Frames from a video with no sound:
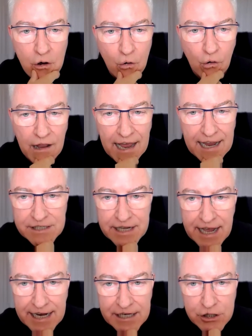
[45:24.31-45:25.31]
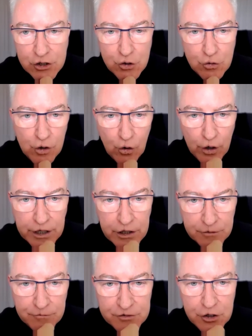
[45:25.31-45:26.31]
lazy agents who are looking
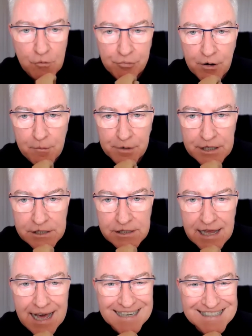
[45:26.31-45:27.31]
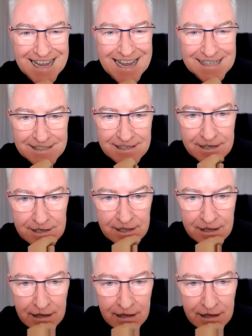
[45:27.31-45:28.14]
to sell properties untested